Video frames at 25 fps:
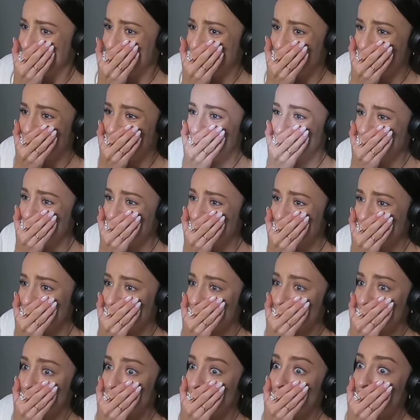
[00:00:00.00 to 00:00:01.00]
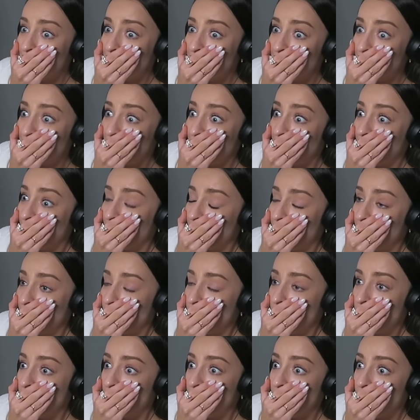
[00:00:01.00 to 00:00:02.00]

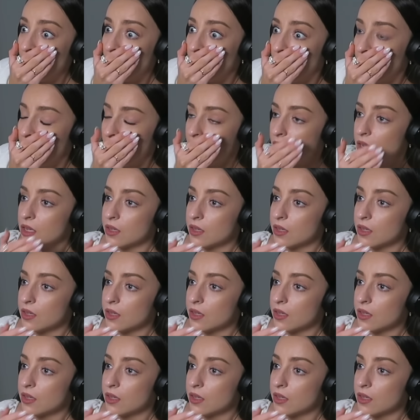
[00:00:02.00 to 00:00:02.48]
(not speaking)